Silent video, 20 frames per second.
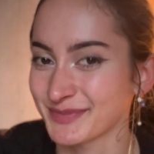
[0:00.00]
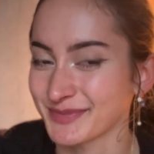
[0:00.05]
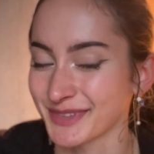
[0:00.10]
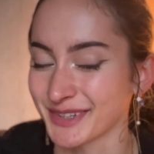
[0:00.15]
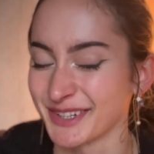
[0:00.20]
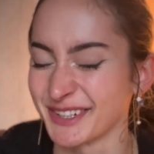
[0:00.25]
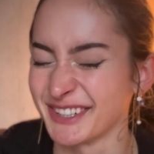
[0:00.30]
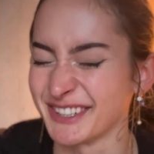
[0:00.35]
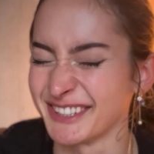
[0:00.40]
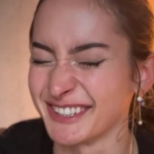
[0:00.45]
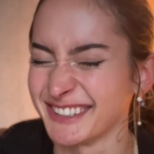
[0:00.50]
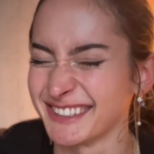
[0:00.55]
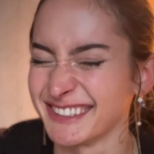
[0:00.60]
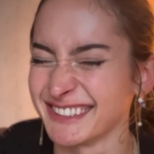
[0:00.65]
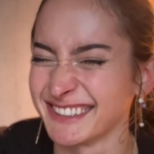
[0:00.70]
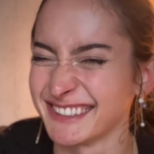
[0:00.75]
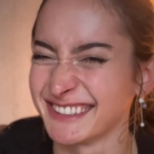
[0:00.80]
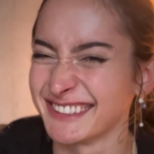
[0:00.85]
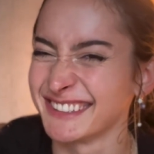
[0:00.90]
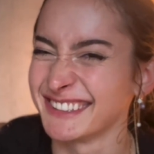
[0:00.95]

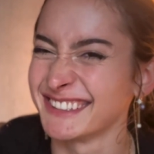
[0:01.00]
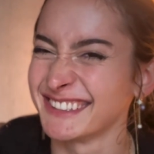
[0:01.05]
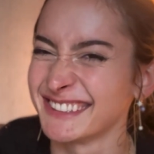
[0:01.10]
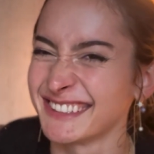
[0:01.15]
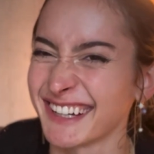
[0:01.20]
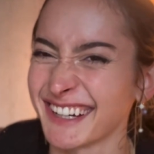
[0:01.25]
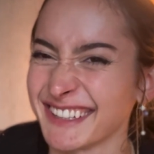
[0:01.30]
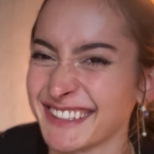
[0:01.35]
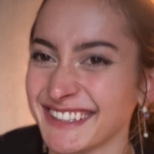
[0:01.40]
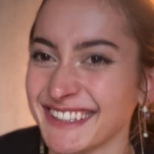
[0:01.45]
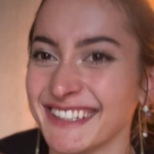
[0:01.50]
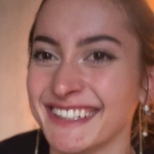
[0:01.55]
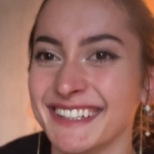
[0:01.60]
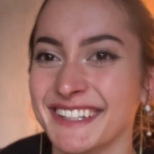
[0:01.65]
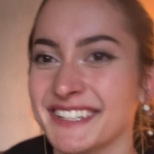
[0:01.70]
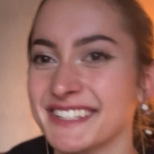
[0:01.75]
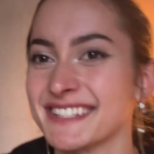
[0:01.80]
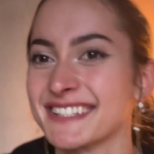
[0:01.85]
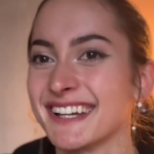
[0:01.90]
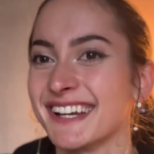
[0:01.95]
Oh, are you getting
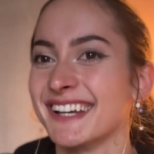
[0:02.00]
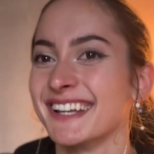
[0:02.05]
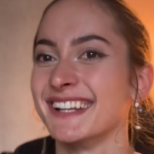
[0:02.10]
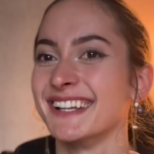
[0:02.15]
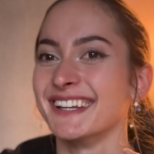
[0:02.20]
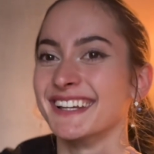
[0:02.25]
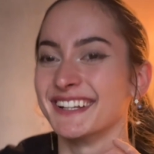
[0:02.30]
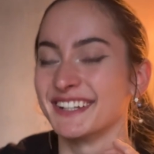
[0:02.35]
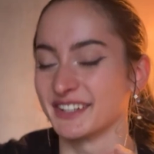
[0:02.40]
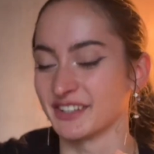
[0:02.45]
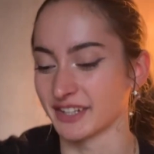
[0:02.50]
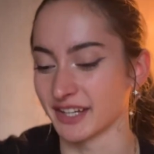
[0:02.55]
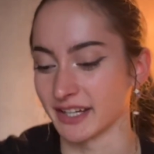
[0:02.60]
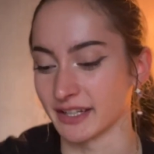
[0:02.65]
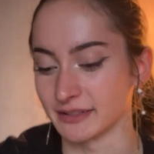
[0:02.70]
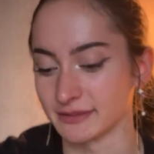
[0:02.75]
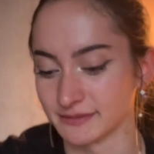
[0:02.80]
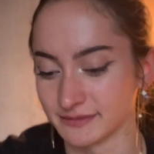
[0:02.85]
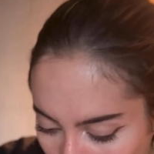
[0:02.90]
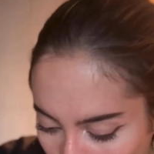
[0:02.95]
excited?
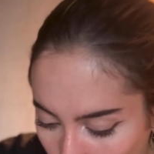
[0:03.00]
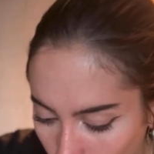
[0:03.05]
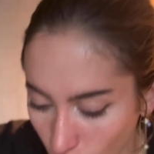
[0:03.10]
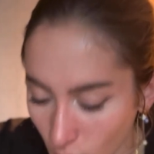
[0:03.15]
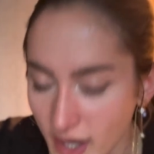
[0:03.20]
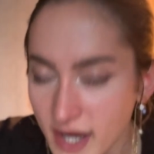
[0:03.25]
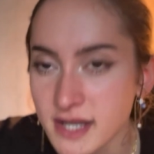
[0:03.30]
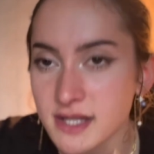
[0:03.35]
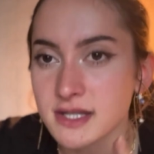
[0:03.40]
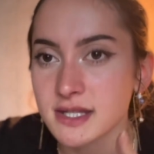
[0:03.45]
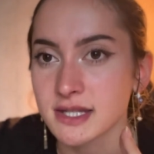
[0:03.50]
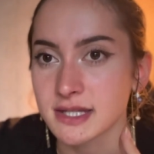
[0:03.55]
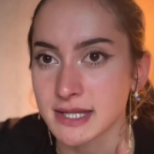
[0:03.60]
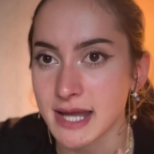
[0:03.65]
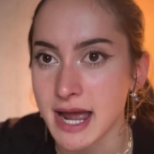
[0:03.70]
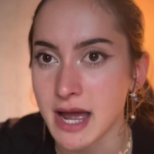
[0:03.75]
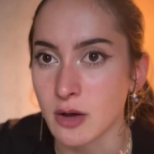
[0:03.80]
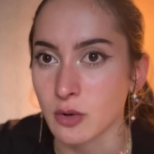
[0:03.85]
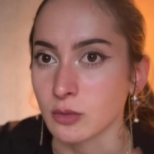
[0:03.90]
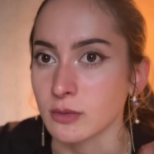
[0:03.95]
Okay. Write
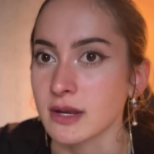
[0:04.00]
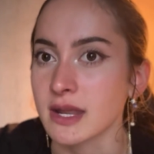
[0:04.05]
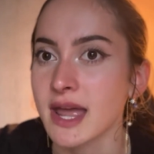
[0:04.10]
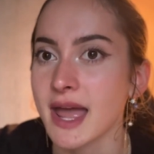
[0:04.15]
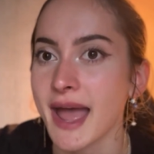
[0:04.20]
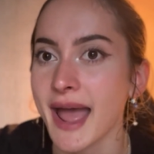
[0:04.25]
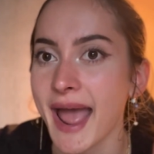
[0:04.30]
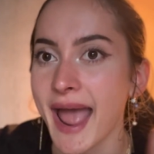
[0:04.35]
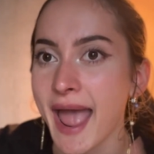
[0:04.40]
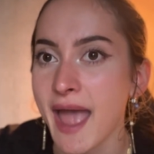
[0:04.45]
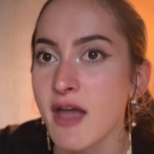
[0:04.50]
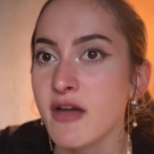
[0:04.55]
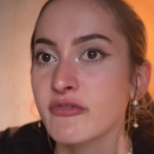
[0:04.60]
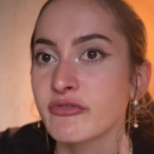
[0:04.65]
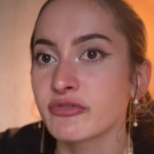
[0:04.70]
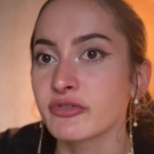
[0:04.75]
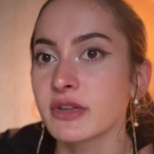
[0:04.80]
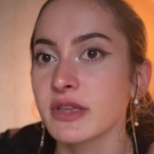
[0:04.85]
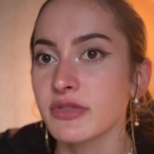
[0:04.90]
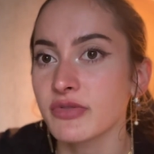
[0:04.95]
down
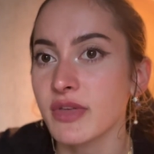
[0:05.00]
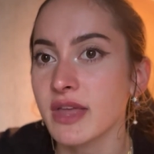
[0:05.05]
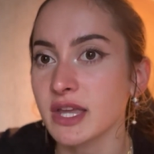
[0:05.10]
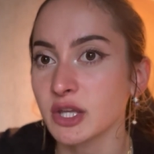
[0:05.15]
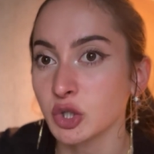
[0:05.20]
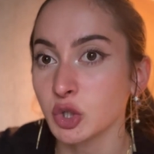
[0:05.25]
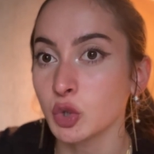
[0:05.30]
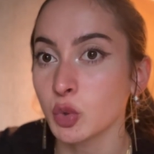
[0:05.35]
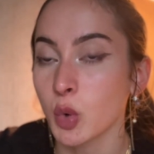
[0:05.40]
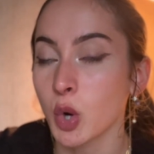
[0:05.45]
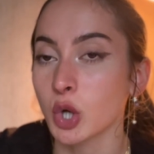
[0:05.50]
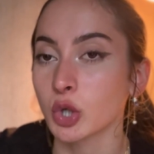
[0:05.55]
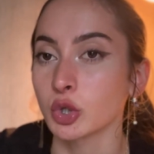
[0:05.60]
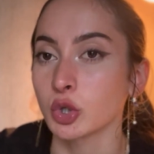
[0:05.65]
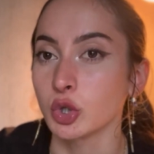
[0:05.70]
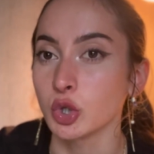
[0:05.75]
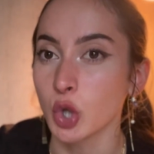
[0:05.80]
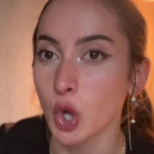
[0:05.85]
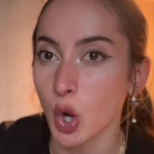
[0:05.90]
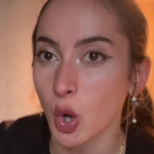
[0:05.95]
everything you are
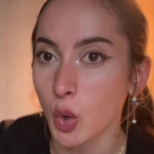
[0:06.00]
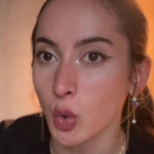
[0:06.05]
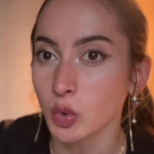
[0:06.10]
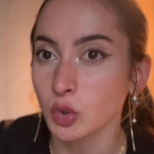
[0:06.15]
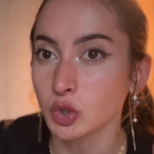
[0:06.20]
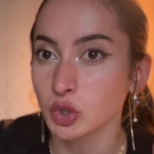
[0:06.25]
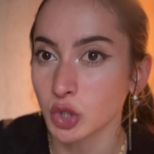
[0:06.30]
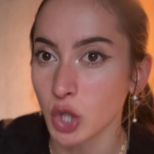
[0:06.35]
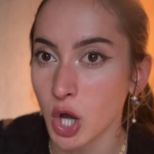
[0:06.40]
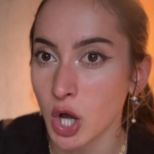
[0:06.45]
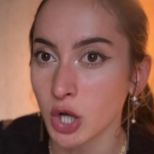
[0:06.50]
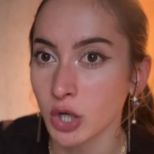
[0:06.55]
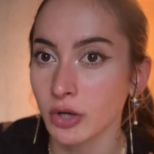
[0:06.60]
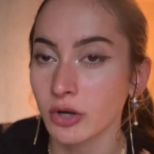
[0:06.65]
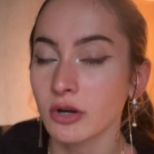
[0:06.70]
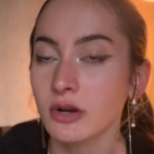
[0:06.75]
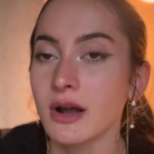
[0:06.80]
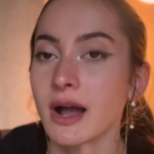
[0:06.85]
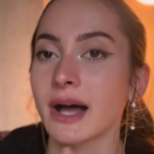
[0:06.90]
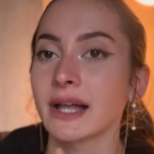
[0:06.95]
no
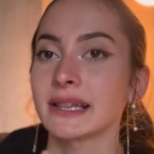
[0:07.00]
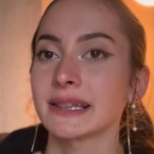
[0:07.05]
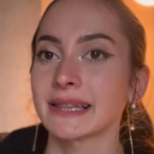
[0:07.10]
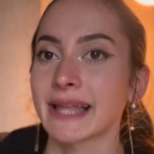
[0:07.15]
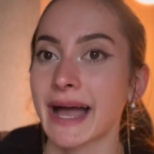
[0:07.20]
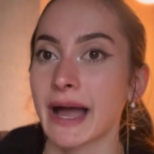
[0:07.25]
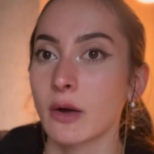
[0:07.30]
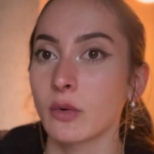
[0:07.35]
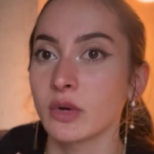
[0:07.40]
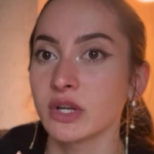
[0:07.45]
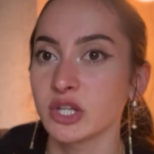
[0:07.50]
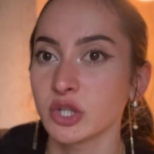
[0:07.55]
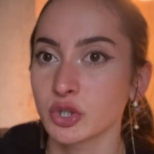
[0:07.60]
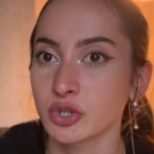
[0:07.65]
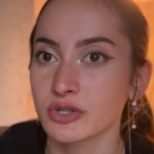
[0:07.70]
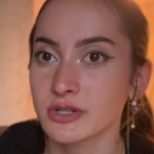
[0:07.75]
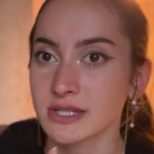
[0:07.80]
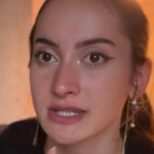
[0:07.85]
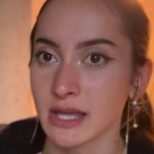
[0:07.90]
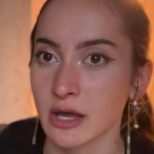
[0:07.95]
longer allowing
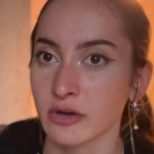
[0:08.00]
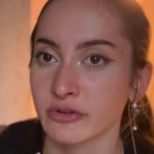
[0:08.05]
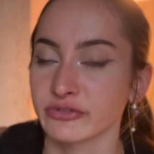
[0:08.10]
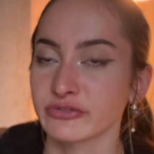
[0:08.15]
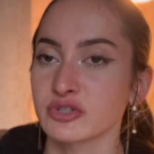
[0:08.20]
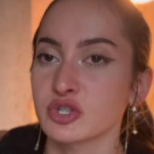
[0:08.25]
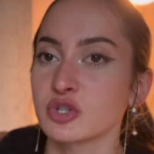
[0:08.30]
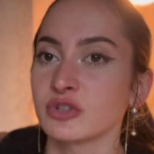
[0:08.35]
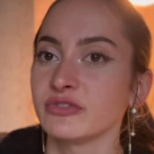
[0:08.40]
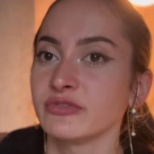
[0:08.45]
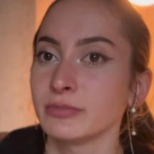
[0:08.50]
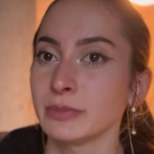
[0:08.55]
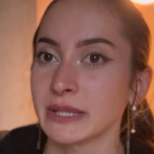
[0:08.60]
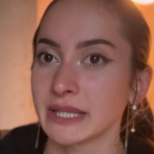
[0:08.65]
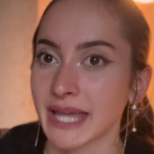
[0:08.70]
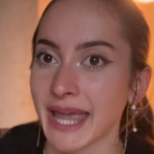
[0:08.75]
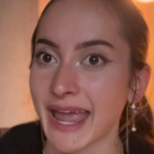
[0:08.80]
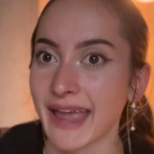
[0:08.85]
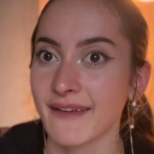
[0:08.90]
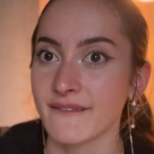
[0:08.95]
yourself to
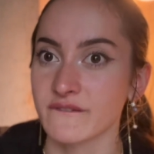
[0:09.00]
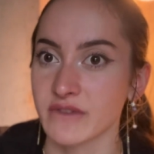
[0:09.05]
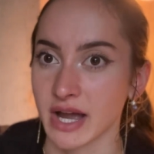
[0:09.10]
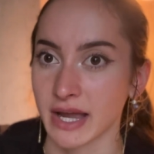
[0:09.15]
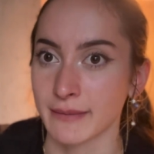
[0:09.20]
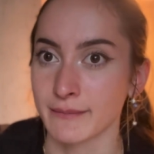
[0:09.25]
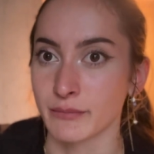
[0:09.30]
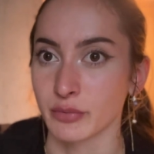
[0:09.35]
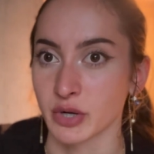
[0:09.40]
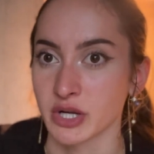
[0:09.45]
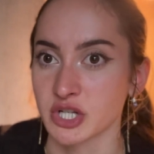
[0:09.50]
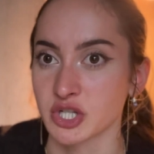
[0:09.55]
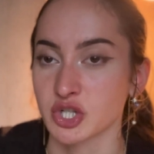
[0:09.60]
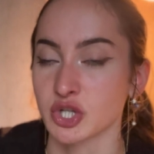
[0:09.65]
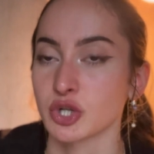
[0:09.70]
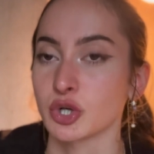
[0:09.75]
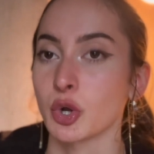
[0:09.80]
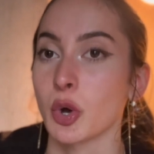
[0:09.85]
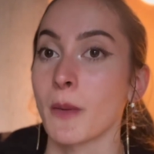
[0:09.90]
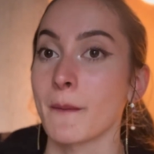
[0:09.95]
be a
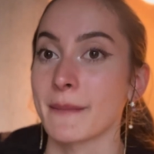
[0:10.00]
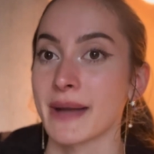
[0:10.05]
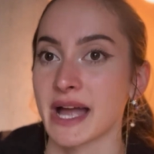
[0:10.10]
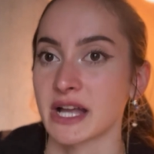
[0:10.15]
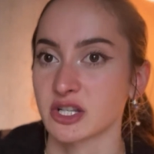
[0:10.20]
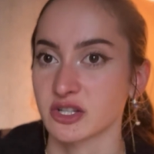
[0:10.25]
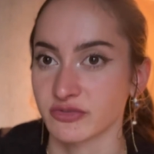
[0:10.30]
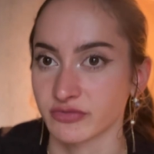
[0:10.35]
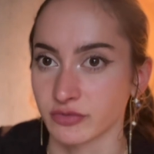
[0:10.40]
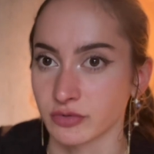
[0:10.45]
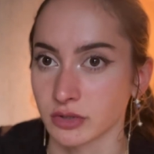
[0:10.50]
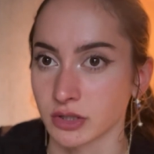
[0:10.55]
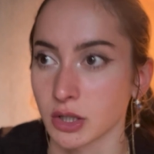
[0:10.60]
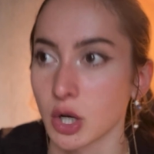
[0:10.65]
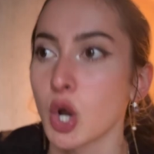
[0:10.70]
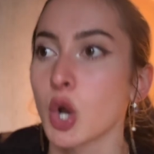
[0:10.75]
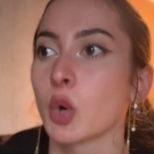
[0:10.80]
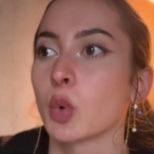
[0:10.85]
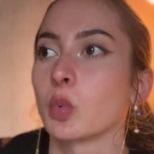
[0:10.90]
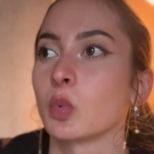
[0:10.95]
vibrational match for.
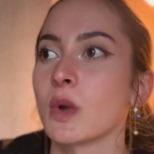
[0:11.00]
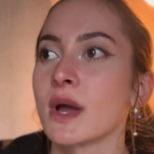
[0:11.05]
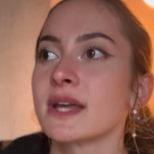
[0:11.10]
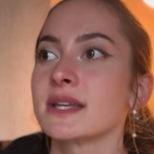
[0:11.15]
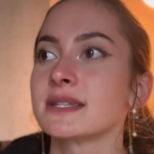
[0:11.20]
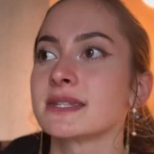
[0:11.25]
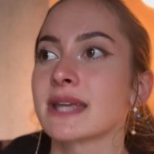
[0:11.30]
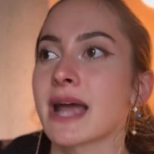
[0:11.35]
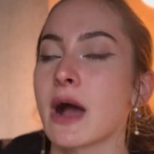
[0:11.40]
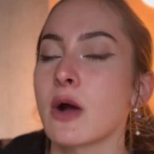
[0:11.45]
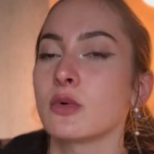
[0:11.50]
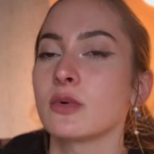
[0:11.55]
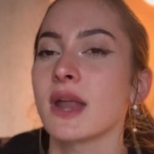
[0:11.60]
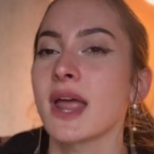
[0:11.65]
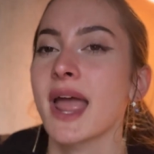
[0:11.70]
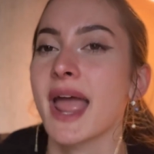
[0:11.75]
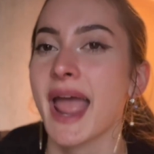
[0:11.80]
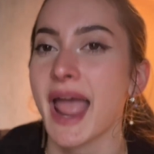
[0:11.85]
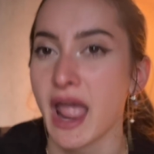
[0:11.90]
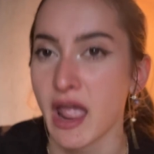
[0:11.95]
Write down
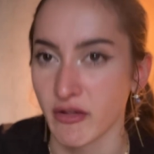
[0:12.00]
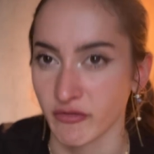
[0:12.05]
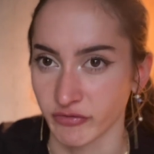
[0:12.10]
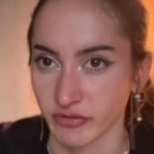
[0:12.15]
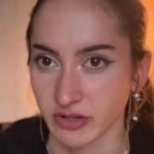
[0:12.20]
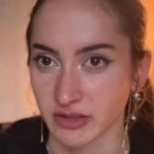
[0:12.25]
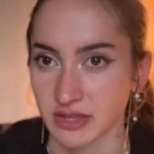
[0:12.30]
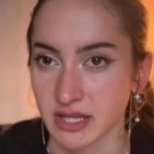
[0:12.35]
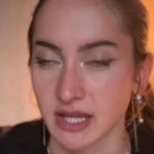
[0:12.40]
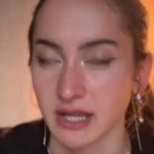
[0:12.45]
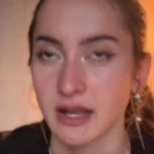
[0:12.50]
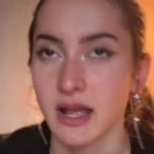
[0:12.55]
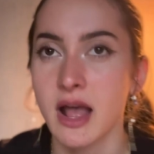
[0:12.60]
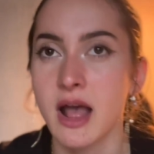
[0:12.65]
everything